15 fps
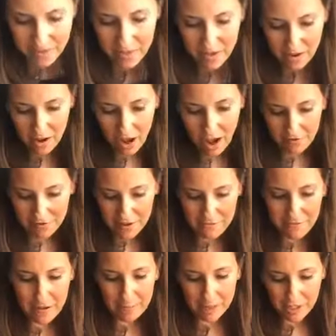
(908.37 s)
the Coffee
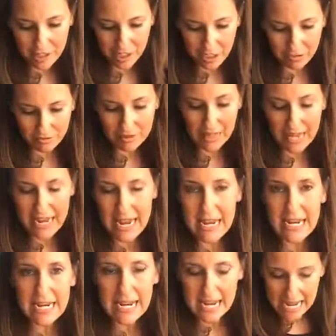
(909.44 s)
Frappuccino Light,
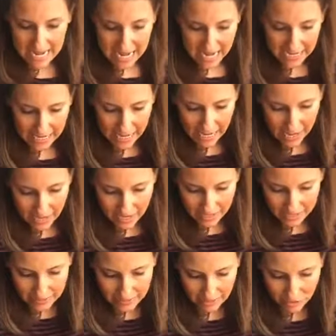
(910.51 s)
and it
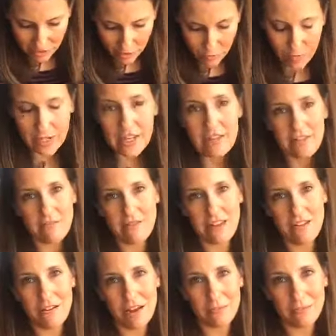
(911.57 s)
has 23
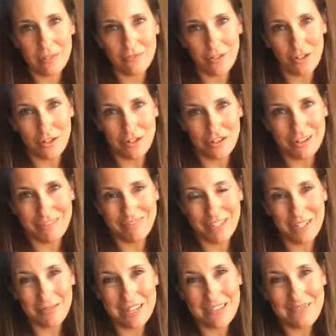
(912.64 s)
grams of sugar.
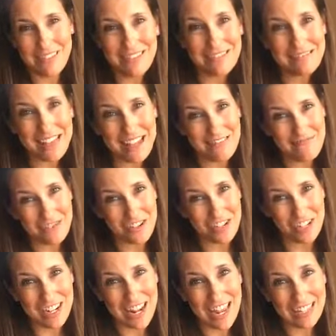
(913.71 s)
So even the light
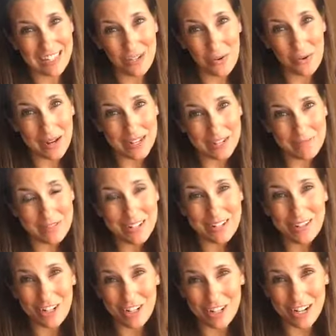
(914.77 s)
version has quite a bit of
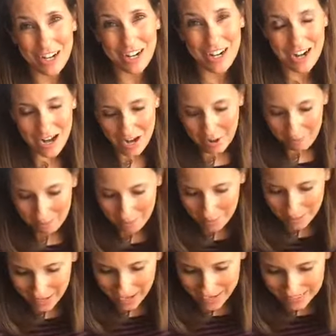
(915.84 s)
sugar,
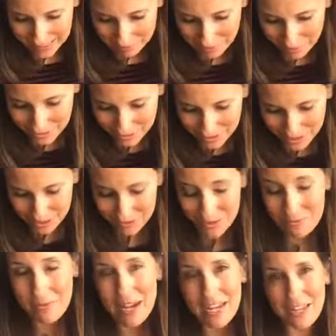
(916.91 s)
but as opposed to the
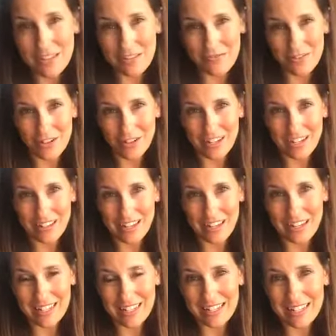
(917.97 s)
regular version that
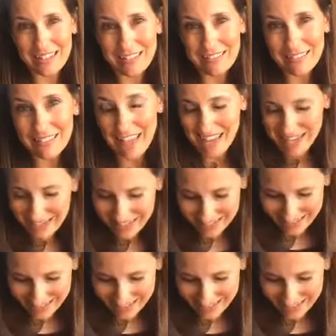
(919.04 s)
isn't light,